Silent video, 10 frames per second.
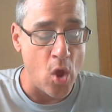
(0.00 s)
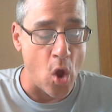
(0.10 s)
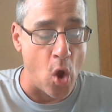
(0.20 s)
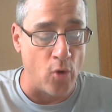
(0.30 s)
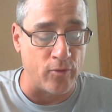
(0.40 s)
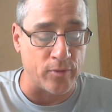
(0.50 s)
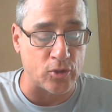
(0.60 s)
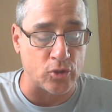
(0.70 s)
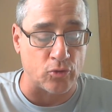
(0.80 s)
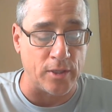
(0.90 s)
Over the
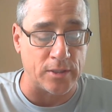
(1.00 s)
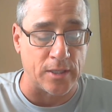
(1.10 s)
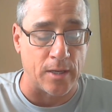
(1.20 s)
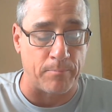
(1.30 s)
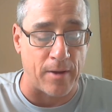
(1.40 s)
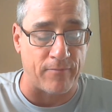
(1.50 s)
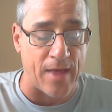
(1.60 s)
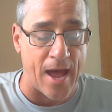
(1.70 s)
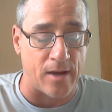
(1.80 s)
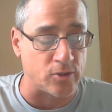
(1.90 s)
streets and above
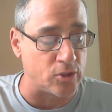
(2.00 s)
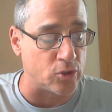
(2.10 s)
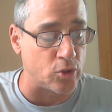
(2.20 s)
the houses,